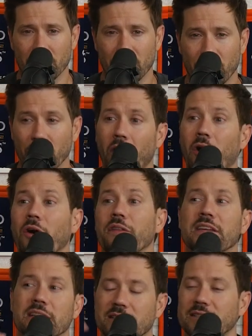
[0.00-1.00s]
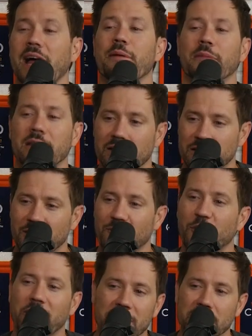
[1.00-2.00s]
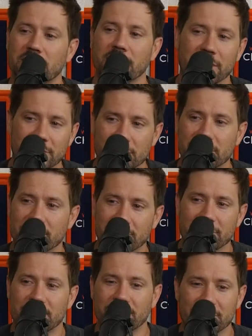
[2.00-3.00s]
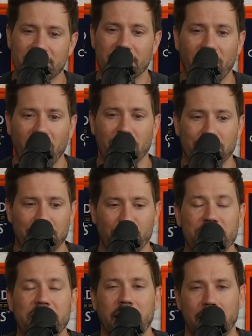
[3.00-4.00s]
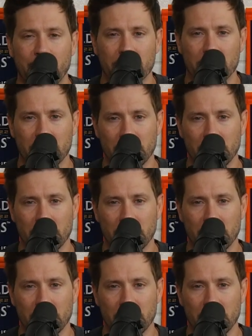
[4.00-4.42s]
With all the excitement that went into this, you know, pregame,